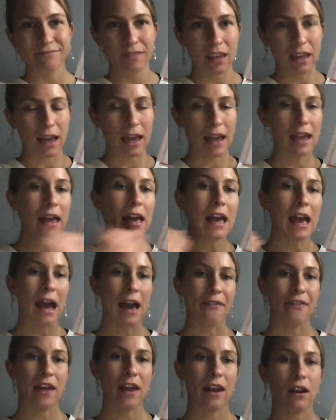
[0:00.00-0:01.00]
Okay?
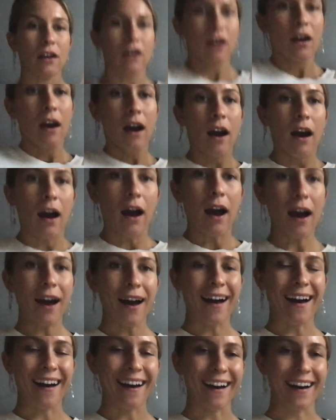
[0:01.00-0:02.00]
And then
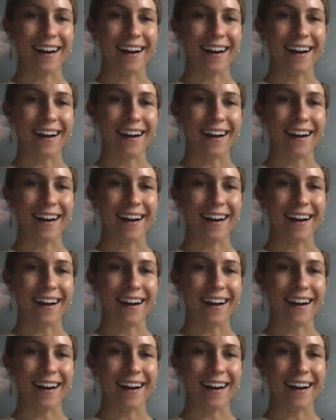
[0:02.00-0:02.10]
ah,